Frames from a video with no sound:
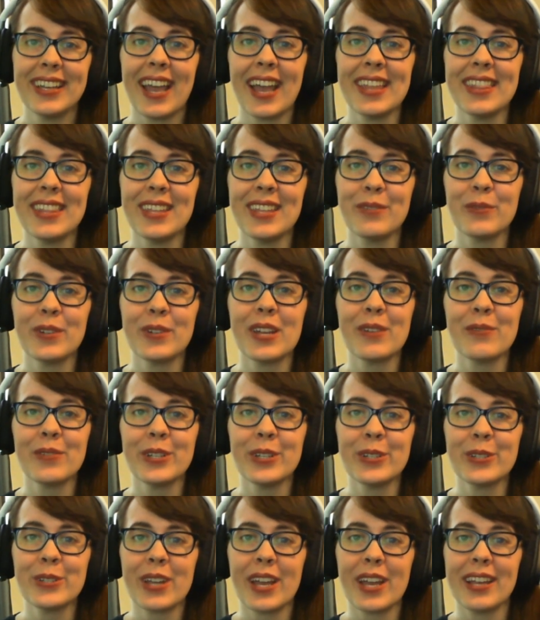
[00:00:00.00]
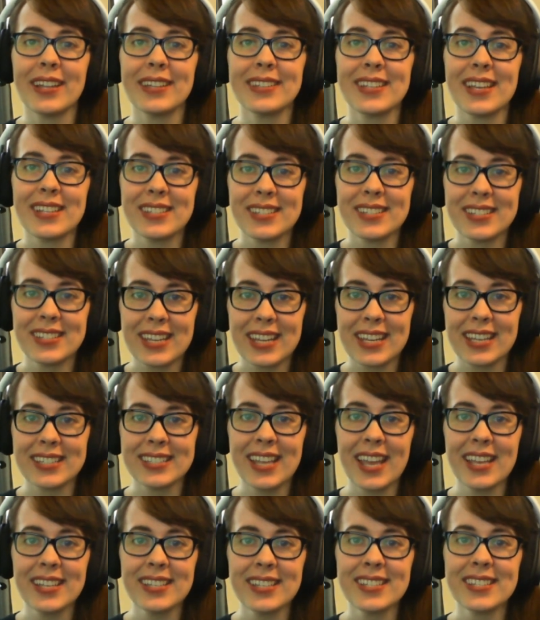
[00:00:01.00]
and then whenever your child does take a
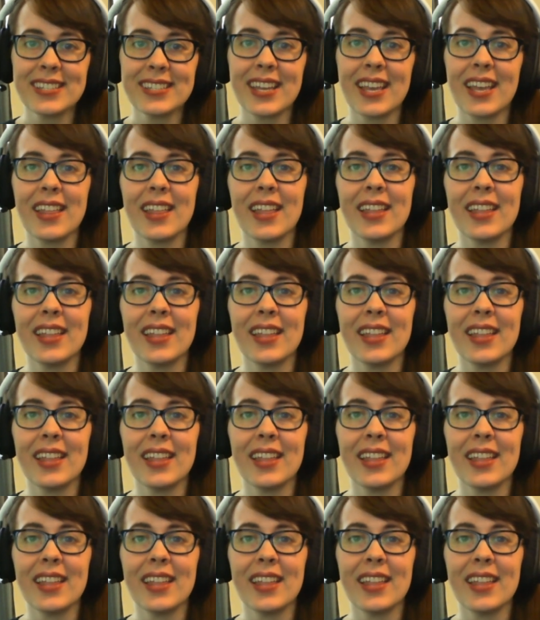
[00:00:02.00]
test,